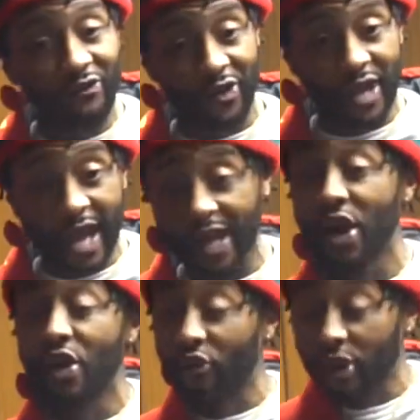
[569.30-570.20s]
for. Like,
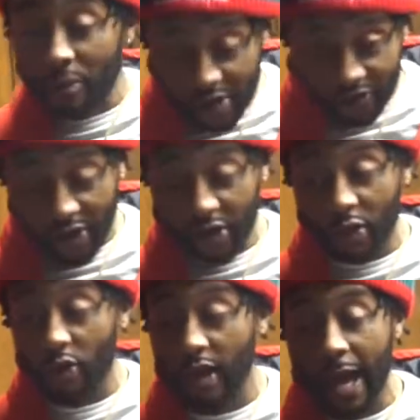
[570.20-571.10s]
for a motherfucker to
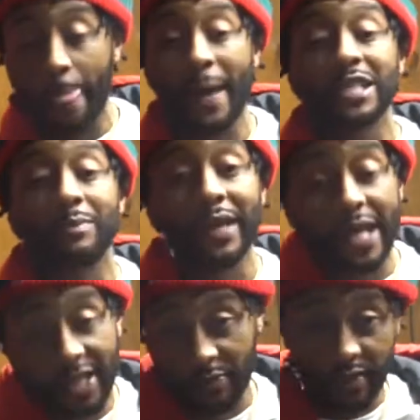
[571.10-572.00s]
wear that, that's
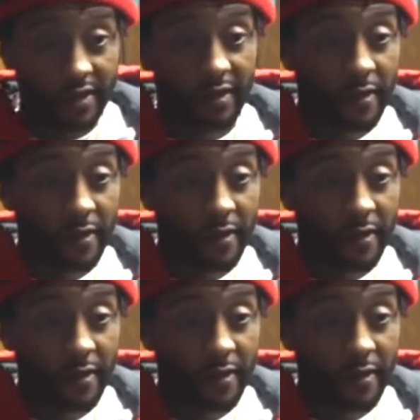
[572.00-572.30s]
big to me.